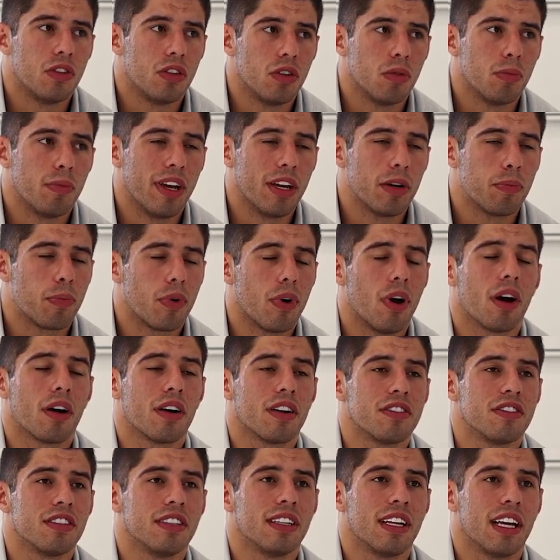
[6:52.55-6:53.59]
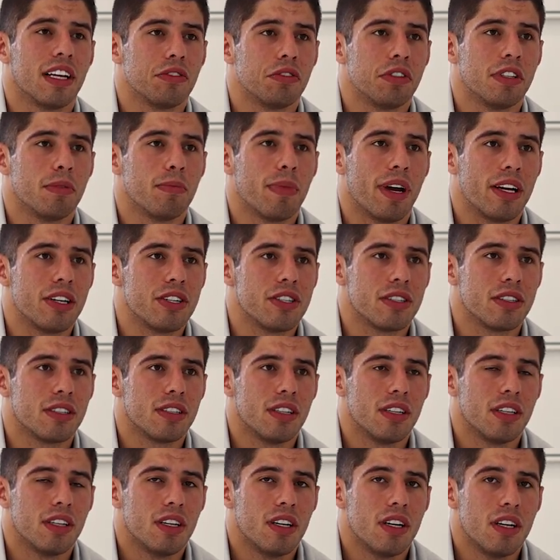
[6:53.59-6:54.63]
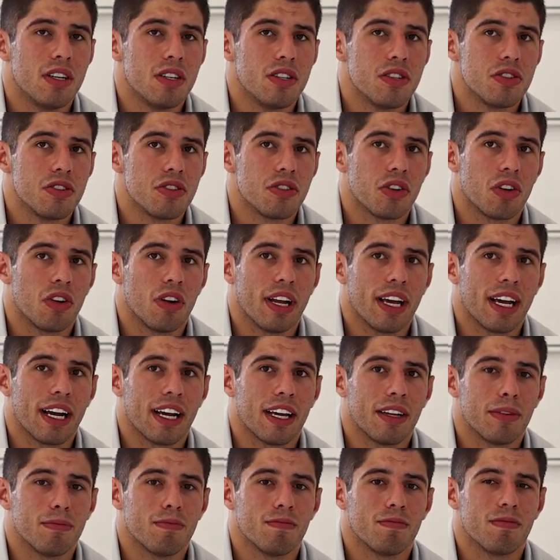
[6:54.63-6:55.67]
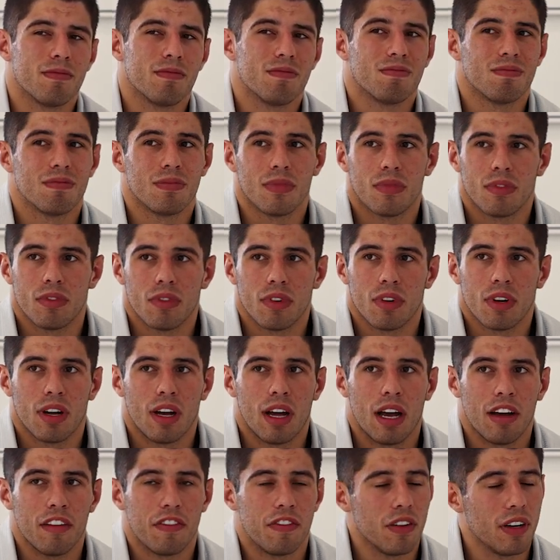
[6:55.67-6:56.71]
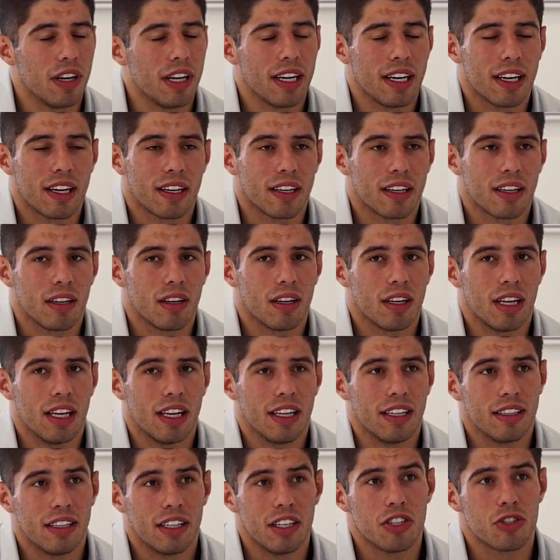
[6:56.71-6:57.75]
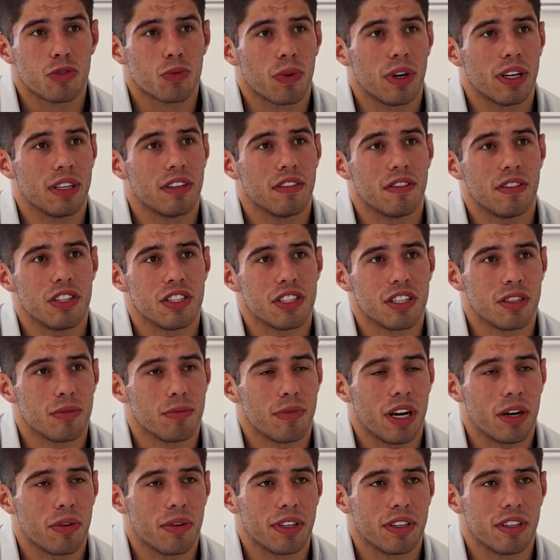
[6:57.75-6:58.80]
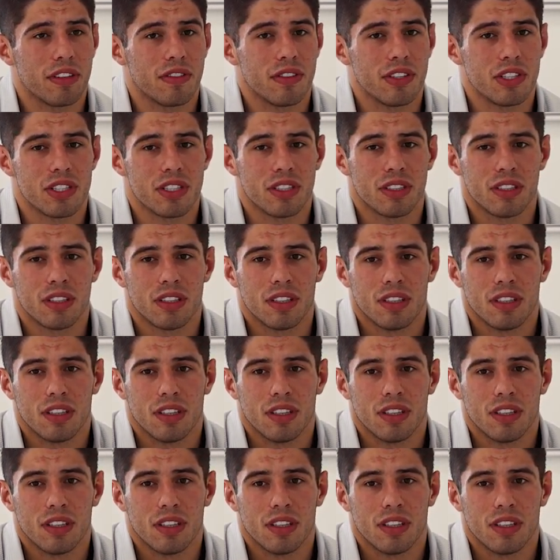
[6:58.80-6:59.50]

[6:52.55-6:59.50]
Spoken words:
make progress in that during the match. So I feel like in this weight division, my weight division,